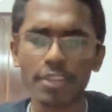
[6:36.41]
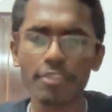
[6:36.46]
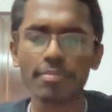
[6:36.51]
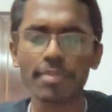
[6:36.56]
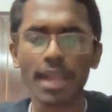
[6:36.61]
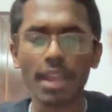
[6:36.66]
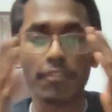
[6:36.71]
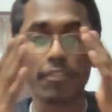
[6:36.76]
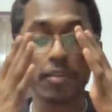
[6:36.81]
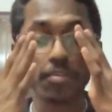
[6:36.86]
of
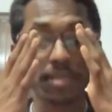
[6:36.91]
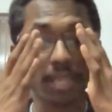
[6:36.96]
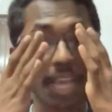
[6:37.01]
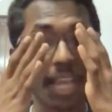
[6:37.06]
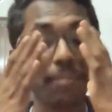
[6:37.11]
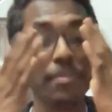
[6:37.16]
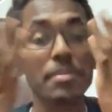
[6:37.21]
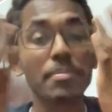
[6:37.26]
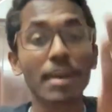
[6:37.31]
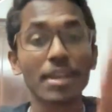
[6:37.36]
platforms i'll
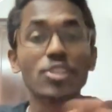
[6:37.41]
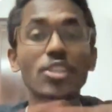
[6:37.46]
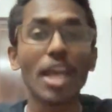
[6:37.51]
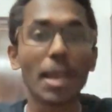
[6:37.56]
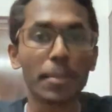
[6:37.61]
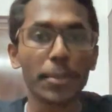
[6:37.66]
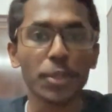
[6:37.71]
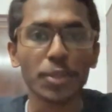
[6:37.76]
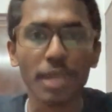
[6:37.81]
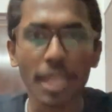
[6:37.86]
be much
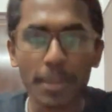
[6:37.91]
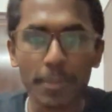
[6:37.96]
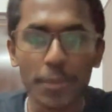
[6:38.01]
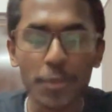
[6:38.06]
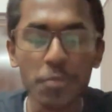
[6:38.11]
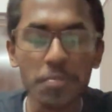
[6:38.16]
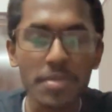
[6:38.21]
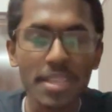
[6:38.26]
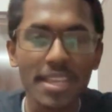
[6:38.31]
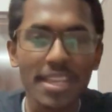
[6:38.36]
happy to help
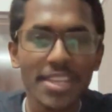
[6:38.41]
you